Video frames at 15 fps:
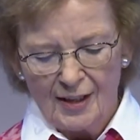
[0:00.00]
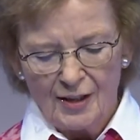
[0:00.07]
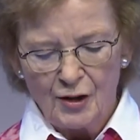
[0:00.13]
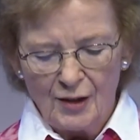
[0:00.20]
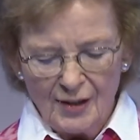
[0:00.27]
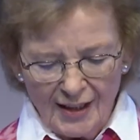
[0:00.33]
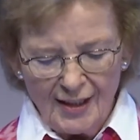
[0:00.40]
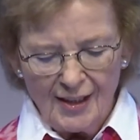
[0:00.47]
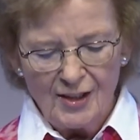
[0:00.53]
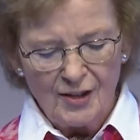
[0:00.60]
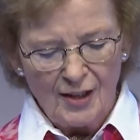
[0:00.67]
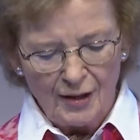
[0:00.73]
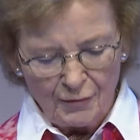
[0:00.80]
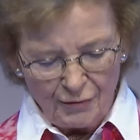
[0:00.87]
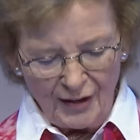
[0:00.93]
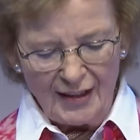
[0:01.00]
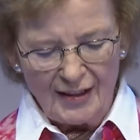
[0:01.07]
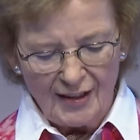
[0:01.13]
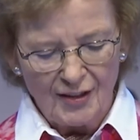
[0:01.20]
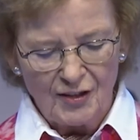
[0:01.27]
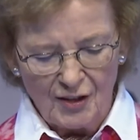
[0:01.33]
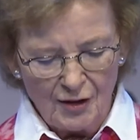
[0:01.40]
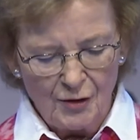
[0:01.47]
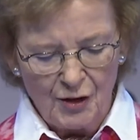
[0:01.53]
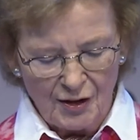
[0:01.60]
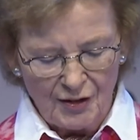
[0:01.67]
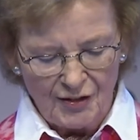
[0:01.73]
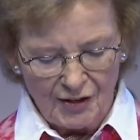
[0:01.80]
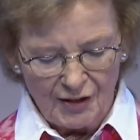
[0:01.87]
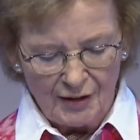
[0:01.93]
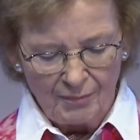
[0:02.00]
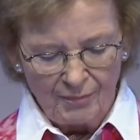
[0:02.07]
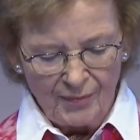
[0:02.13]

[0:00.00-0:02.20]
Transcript: to lead on finding solutions.